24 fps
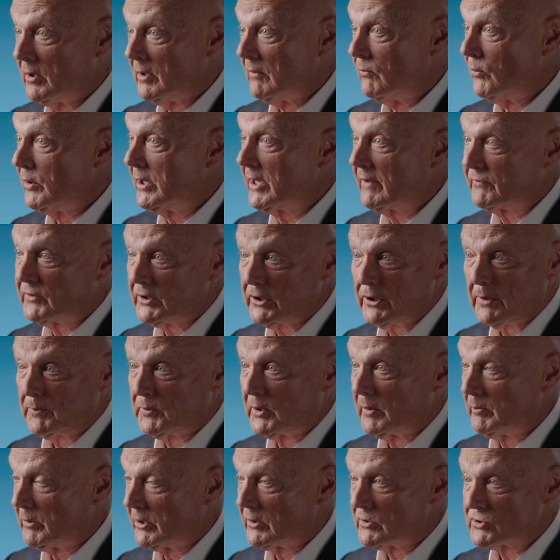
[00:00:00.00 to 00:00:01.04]
of. We have to help
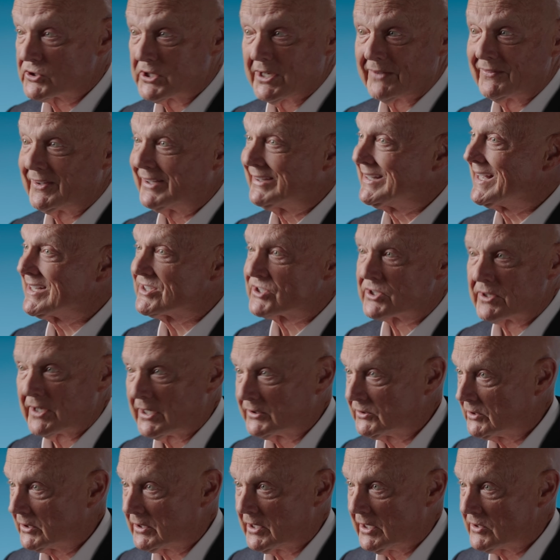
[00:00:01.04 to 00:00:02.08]
them understand that that's
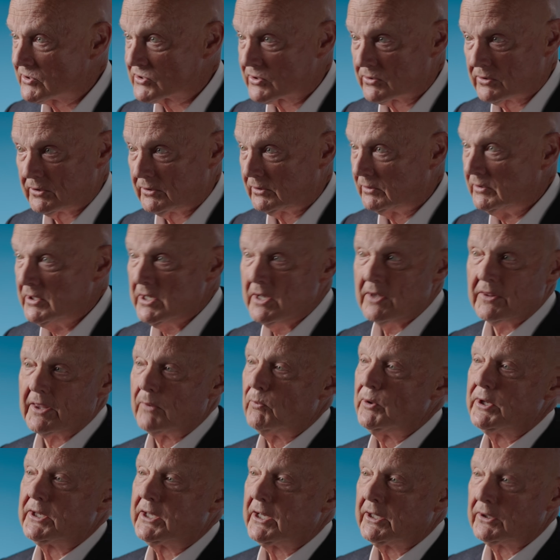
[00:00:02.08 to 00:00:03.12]
not the case at all, that
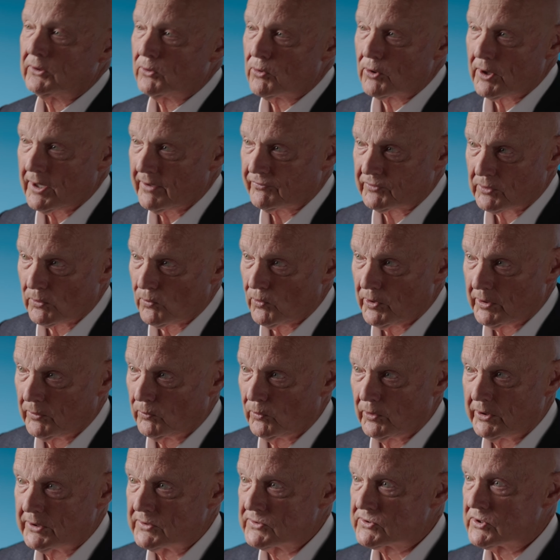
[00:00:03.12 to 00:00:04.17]
we can craft a
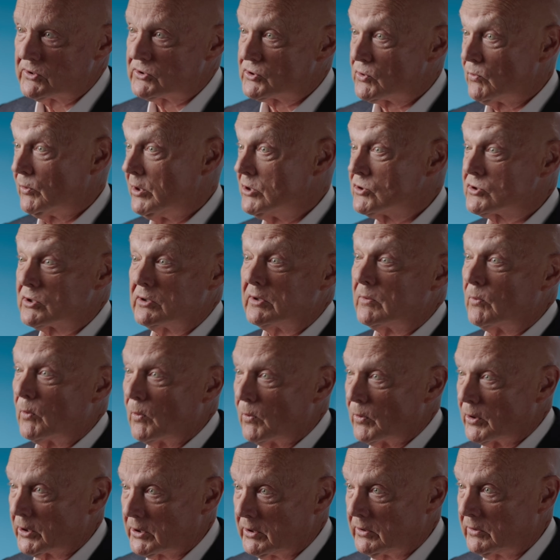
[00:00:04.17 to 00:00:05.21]
win-win situation. And
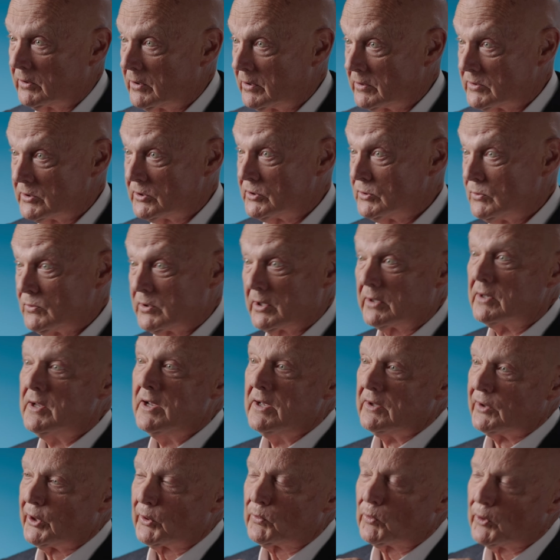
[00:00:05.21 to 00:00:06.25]
we're working hard to do that,
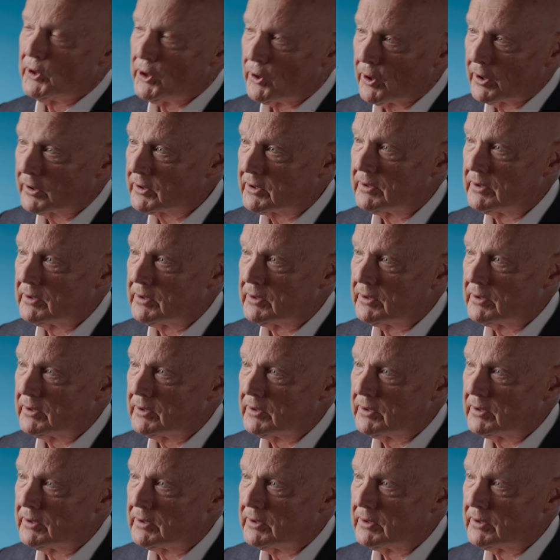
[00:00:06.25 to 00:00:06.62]
that we are